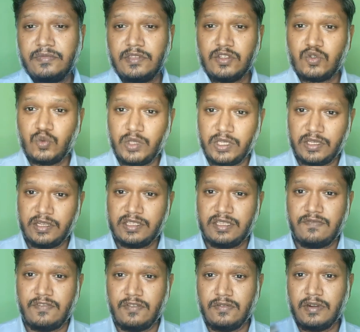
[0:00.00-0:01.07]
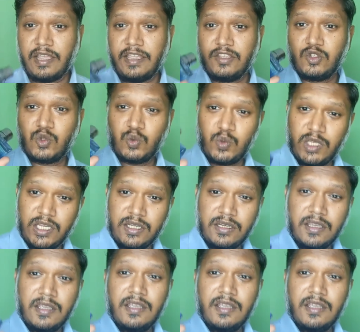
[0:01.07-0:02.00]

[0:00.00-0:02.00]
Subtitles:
The sweetness, if you like sweet,